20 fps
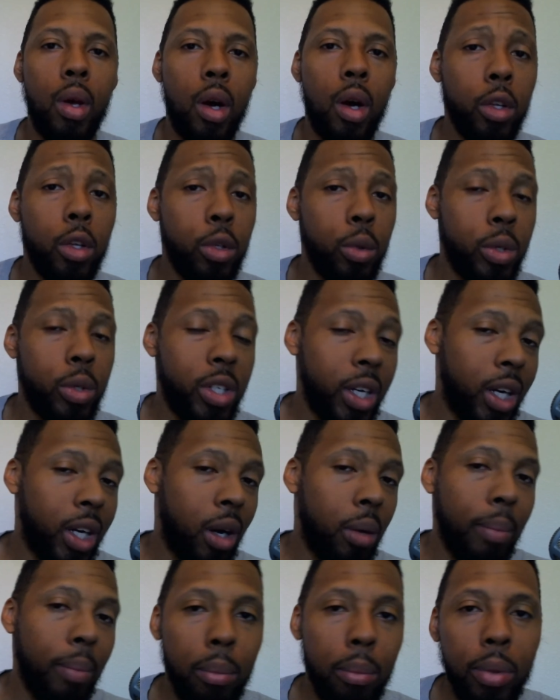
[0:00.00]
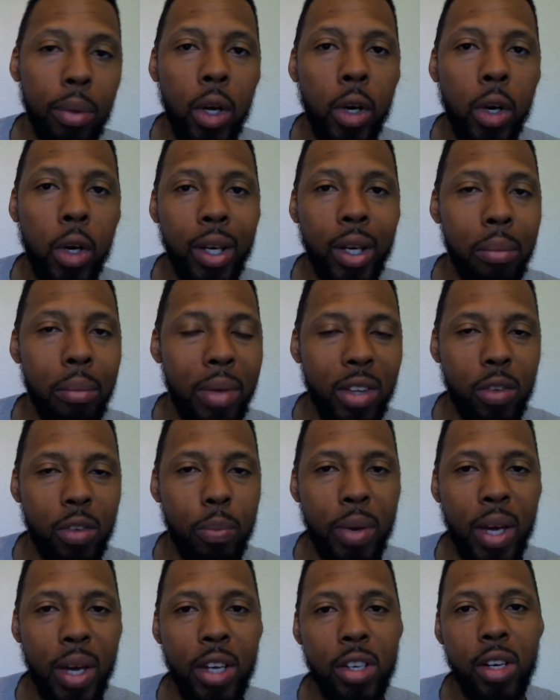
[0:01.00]
Also, check out blog,
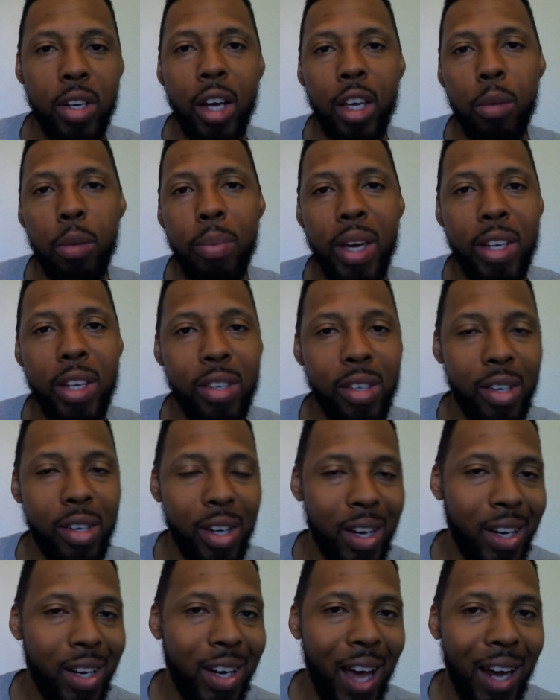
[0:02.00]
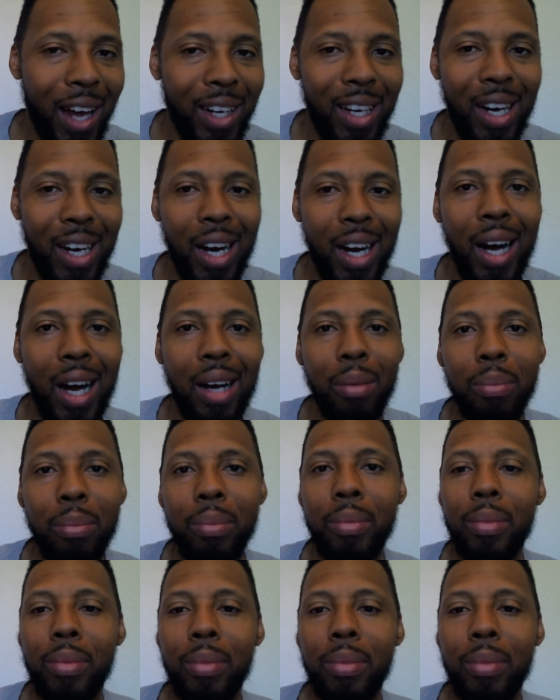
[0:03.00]
emancipationoccupation.com.